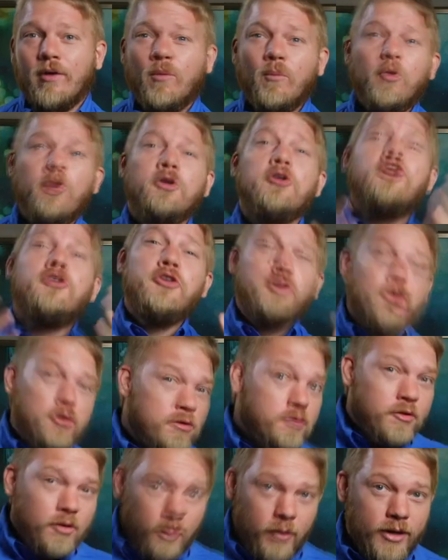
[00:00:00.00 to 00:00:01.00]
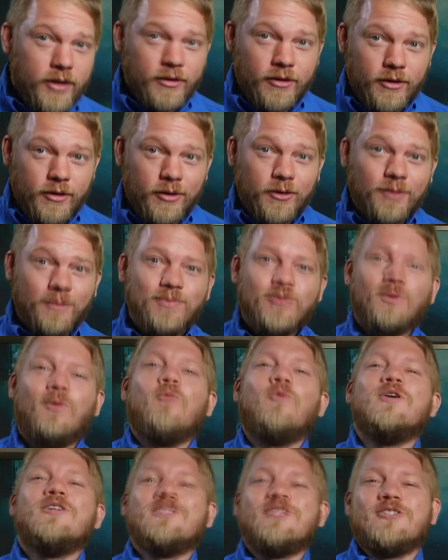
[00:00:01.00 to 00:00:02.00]
What are you going to do
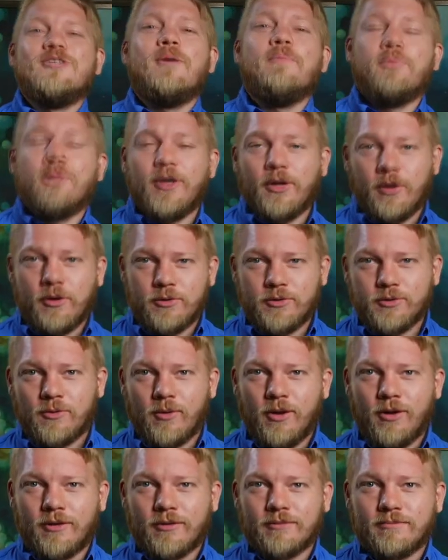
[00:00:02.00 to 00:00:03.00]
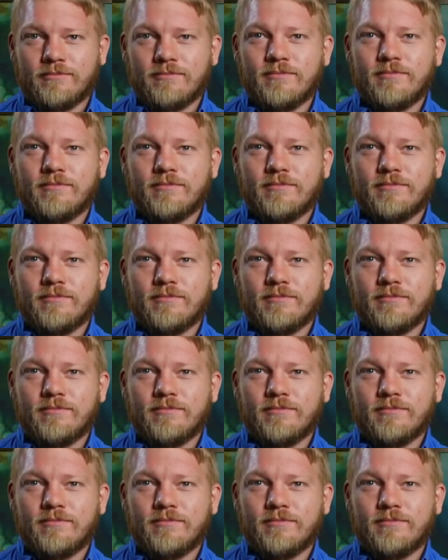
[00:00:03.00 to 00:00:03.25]
when something goes wrong?